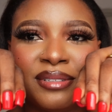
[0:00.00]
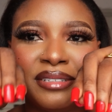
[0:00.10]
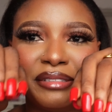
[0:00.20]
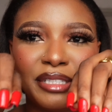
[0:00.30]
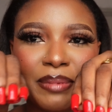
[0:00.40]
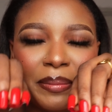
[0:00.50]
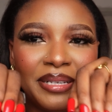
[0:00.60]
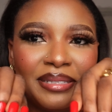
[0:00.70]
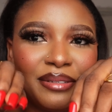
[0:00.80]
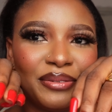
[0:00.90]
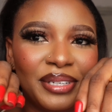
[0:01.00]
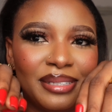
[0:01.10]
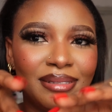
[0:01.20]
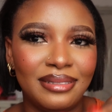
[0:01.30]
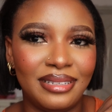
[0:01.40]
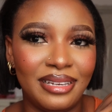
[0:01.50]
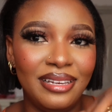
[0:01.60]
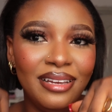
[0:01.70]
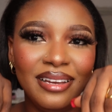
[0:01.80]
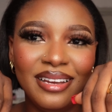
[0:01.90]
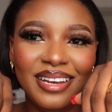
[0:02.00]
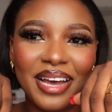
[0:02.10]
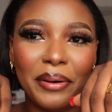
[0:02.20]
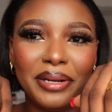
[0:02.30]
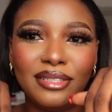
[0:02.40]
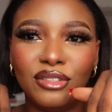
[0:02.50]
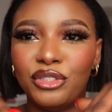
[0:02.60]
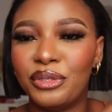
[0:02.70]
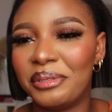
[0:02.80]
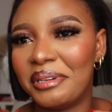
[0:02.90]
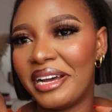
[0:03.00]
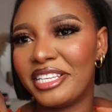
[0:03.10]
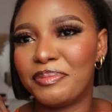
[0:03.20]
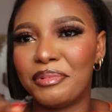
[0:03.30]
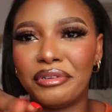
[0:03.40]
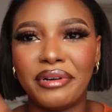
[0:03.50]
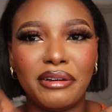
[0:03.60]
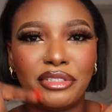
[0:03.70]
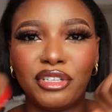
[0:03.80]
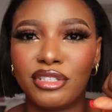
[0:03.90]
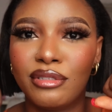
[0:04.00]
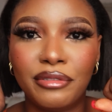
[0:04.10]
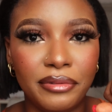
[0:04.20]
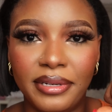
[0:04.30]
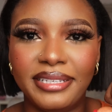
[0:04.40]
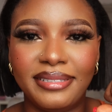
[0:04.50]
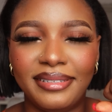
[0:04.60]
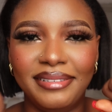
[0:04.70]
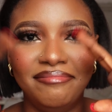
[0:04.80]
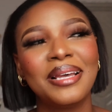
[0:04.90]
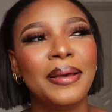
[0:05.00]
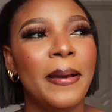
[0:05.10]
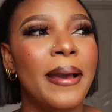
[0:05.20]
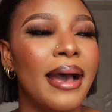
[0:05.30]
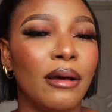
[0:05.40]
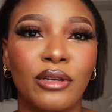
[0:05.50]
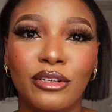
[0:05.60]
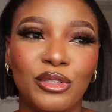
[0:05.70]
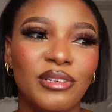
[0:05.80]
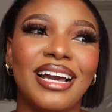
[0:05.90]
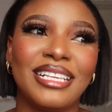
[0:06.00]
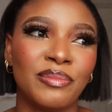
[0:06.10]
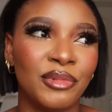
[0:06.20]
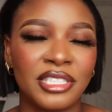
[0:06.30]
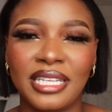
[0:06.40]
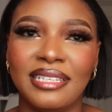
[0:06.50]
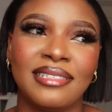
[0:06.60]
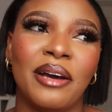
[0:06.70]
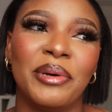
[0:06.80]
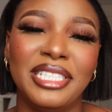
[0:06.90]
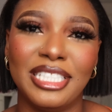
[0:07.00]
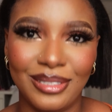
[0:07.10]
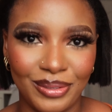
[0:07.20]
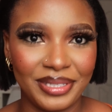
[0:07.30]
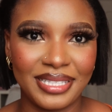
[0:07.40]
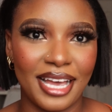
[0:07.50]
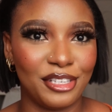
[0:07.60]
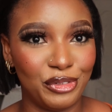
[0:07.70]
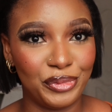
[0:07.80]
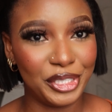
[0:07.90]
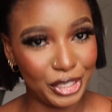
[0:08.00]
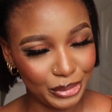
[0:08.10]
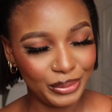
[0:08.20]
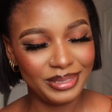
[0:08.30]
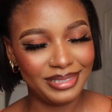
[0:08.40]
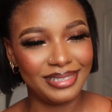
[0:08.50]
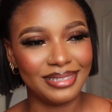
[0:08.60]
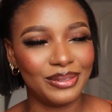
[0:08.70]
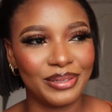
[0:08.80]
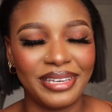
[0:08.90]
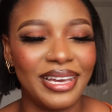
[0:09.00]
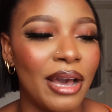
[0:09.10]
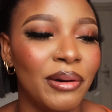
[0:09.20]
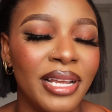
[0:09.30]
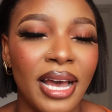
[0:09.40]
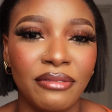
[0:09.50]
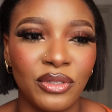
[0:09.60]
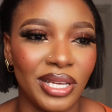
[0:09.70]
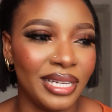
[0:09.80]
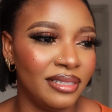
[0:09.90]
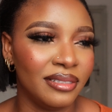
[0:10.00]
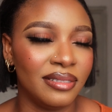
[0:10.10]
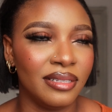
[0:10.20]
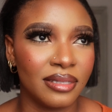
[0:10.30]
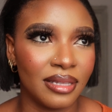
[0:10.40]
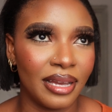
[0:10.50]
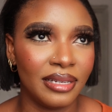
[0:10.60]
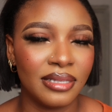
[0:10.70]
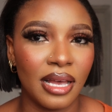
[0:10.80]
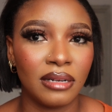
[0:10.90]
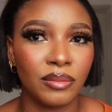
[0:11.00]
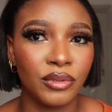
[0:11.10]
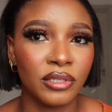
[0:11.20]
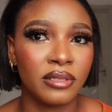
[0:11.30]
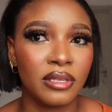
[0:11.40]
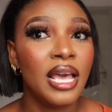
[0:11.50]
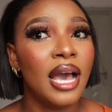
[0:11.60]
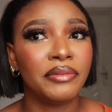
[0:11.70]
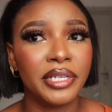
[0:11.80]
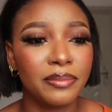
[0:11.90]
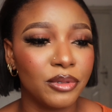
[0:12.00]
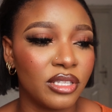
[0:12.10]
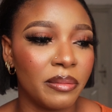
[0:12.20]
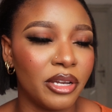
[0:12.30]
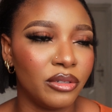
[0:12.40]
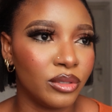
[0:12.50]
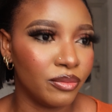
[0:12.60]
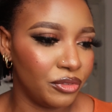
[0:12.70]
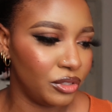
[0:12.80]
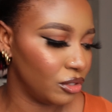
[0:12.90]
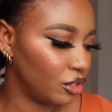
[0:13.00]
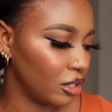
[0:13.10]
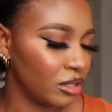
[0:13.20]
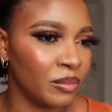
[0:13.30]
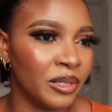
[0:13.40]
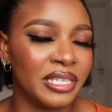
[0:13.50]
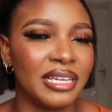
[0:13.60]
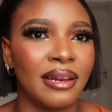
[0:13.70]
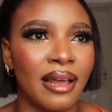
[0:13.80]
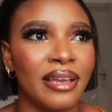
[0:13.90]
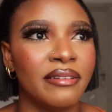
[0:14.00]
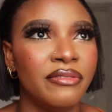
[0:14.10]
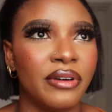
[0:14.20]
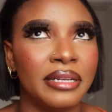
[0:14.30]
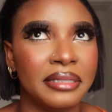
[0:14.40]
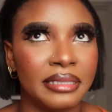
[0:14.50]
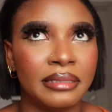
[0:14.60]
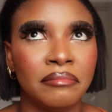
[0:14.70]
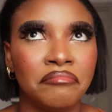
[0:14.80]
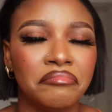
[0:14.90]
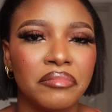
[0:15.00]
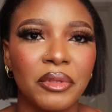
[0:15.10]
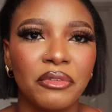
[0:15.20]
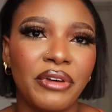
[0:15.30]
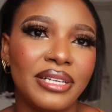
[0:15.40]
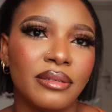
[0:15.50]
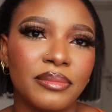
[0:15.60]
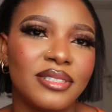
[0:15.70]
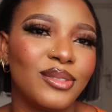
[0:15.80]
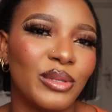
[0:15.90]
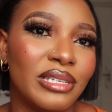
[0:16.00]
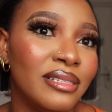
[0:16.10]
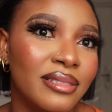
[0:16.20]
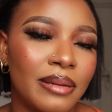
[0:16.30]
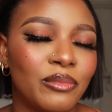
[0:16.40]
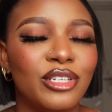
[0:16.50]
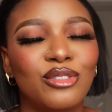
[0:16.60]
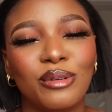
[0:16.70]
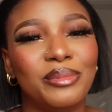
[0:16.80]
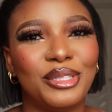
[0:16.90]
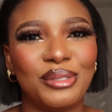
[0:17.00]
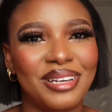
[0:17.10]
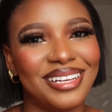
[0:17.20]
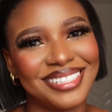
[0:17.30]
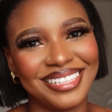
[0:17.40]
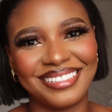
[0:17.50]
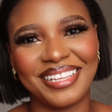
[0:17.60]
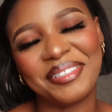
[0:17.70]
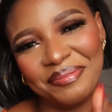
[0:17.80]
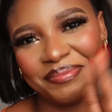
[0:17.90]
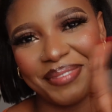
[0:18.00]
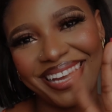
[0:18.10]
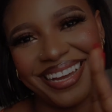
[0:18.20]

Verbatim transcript: on nails by myself yesterday I wanted to show you guys, but I was just too lazy. I'll talk to you guys much later when the noise has reduced. Okay, I only have to edit this night and post. I've already posted my YouTube video just to make it live and then find something to eat. I'm going to update you guys later. Bye